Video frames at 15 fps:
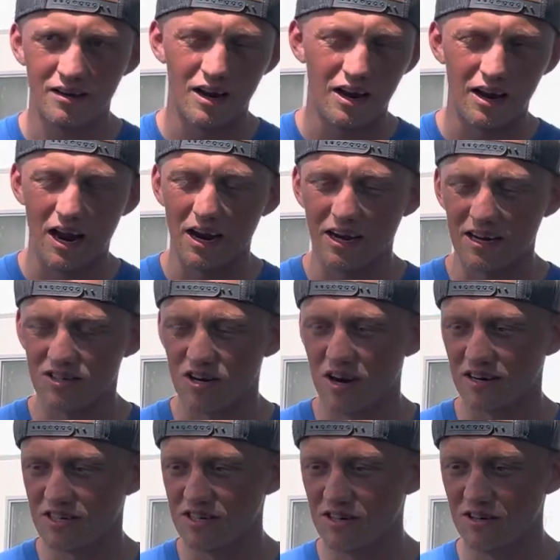I, I got
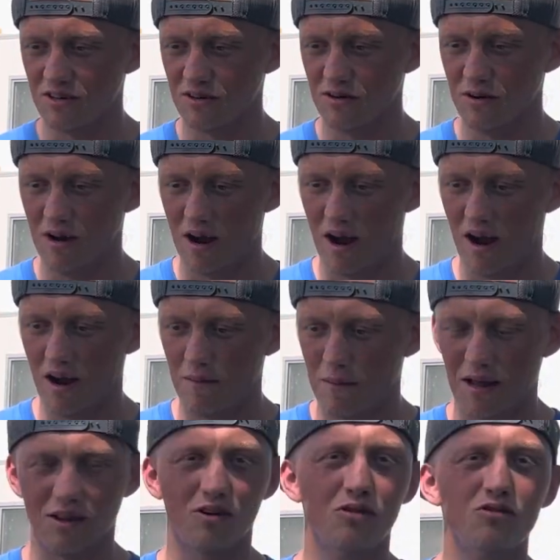talked to uh, by
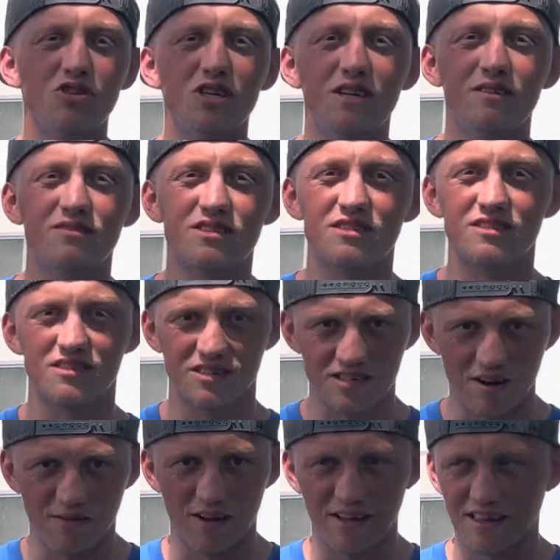the crew chiefs and
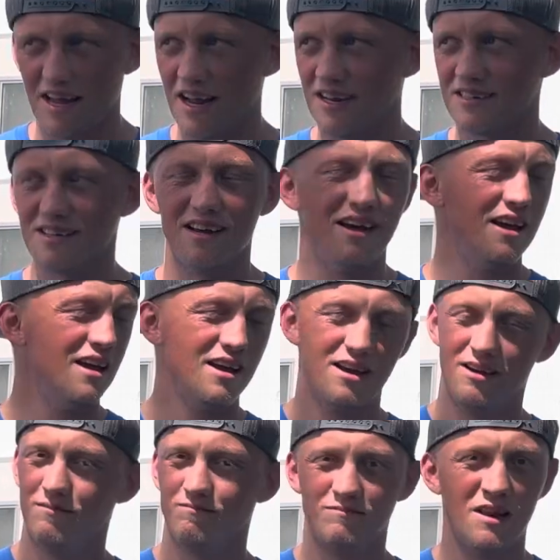stuff like that.
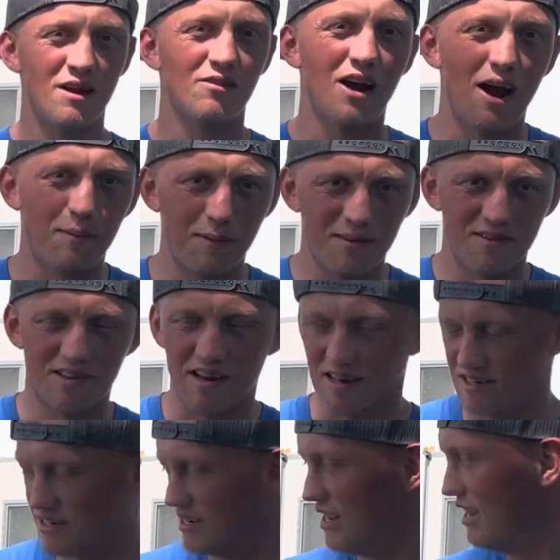Never happened since.